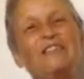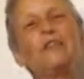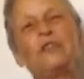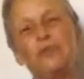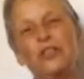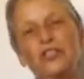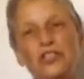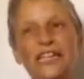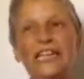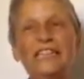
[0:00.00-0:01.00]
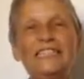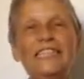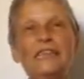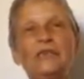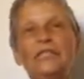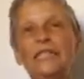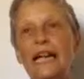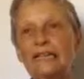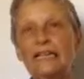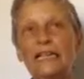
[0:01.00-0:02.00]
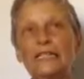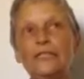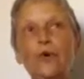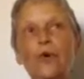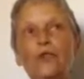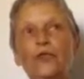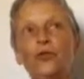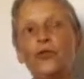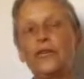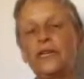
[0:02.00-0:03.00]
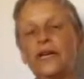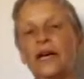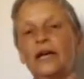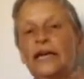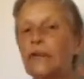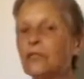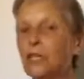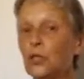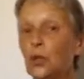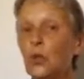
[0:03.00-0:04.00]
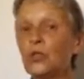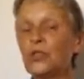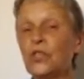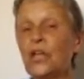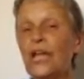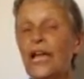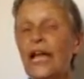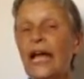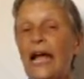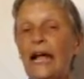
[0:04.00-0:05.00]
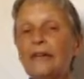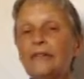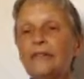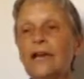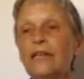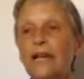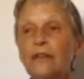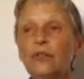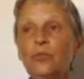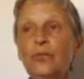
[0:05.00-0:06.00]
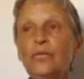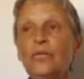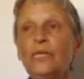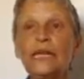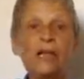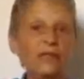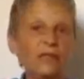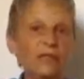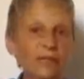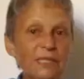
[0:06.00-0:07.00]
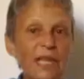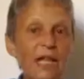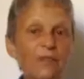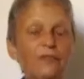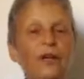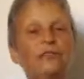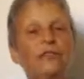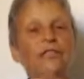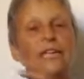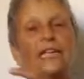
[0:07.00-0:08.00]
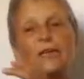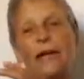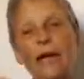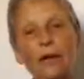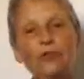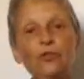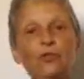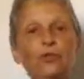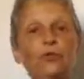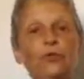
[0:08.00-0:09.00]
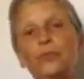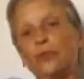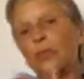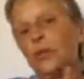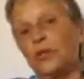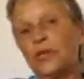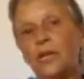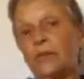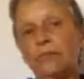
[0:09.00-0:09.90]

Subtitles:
The short version is it was a catalyst of doing a counselling course, and I had to be in counselling myself. I was just selling my house to somebody